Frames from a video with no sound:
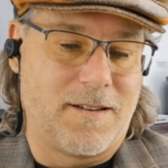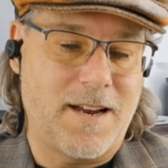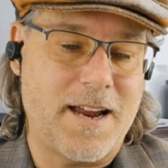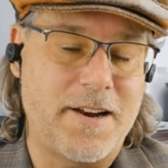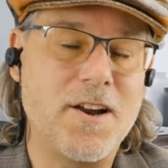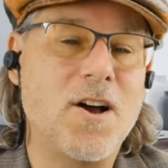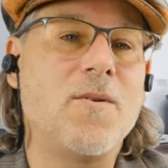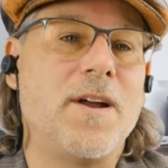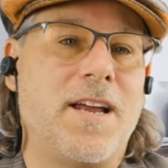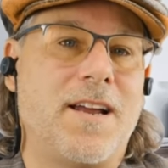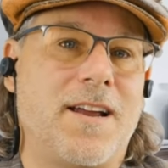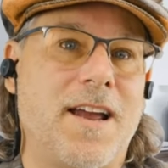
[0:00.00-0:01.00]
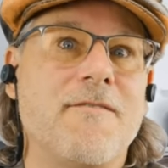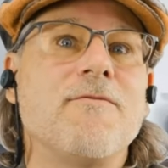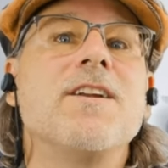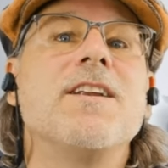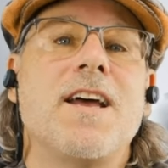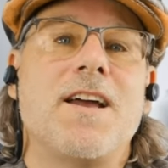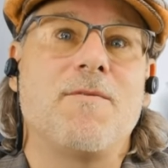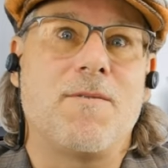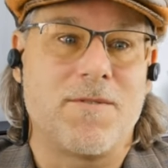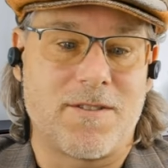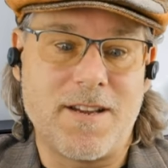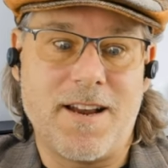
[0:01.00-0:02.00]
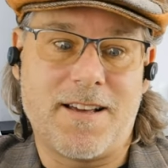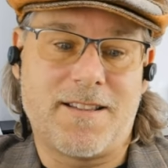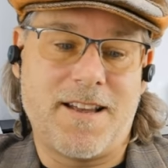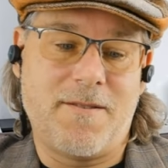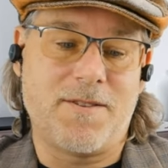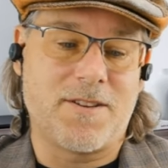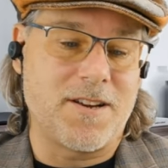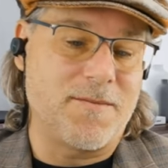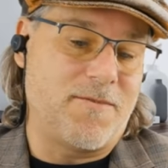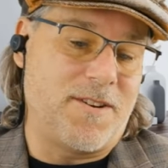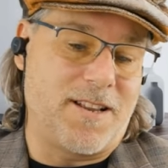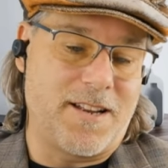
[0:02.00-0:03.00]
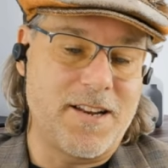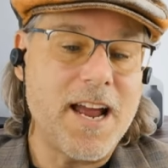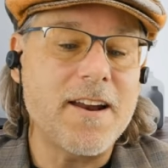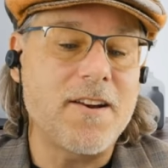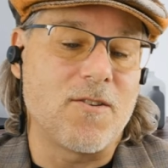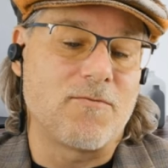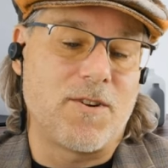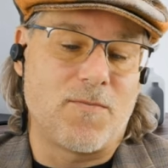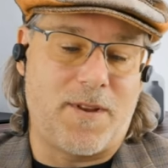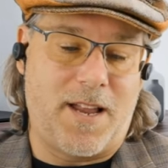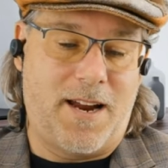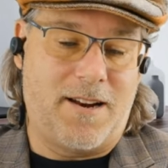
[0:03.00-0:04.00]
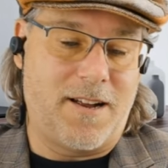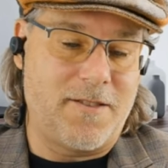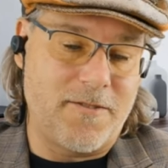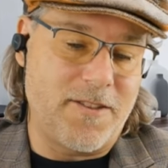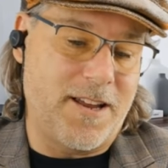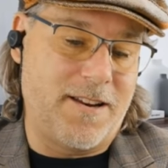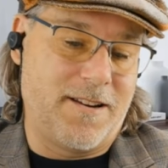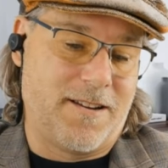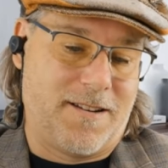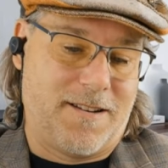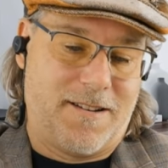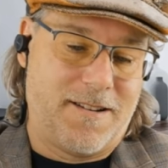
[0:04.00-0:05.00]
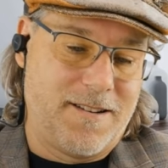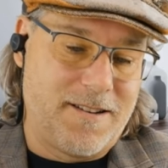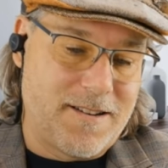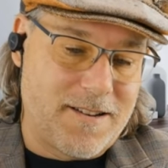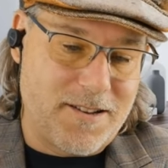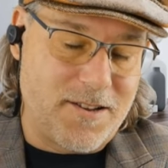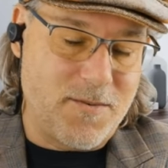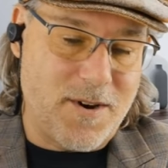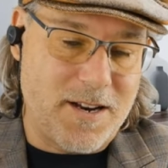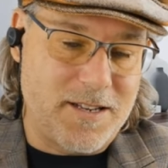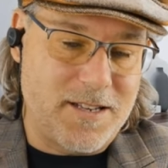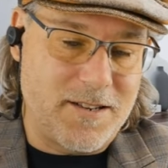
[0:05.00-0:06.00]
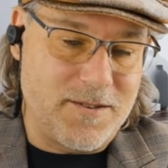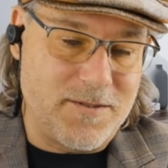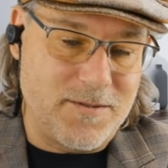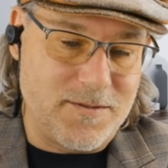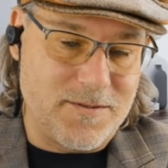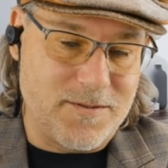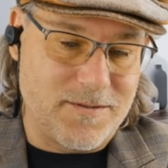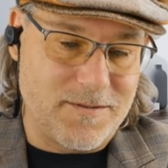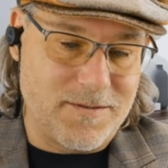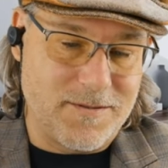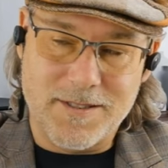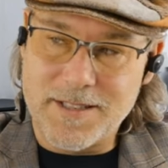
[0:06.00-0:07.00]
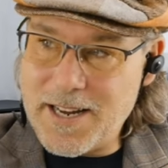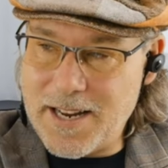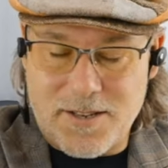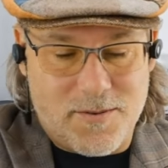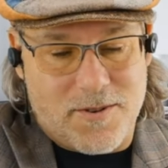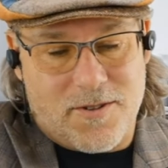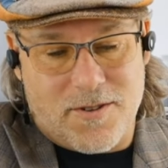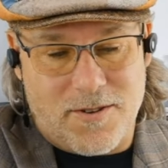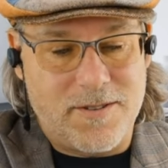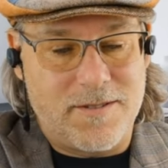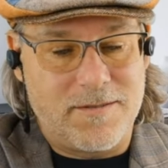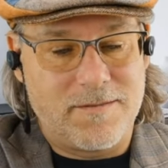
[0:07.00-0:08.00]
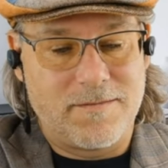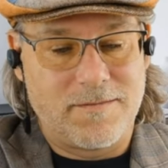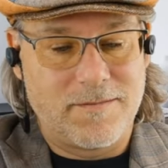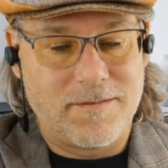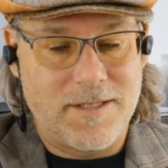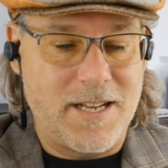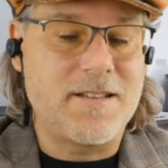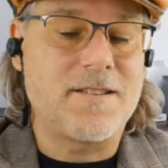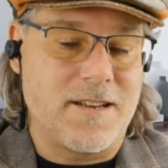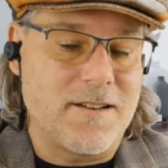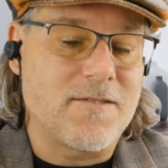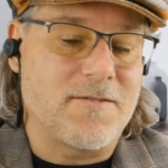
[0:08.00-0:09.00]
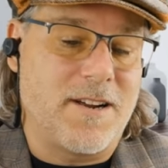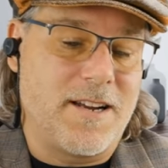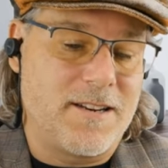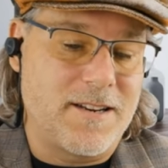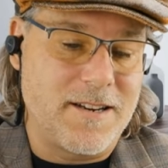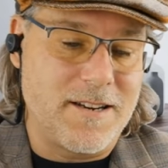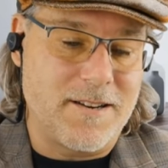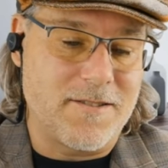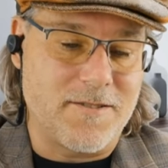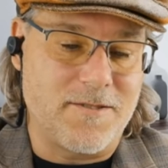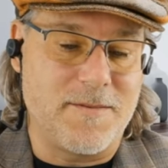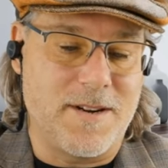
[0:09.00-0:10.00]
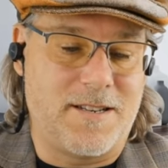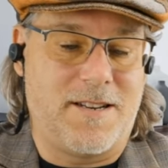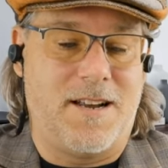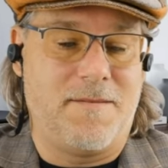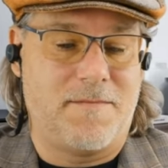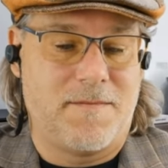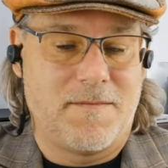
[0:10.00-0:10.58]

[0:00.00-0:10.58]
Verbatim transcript: Not knowing every day what was the next day was going to bring. Like you had no real plan other than you wanted to get to a certain distance, right, in a certain amount of time.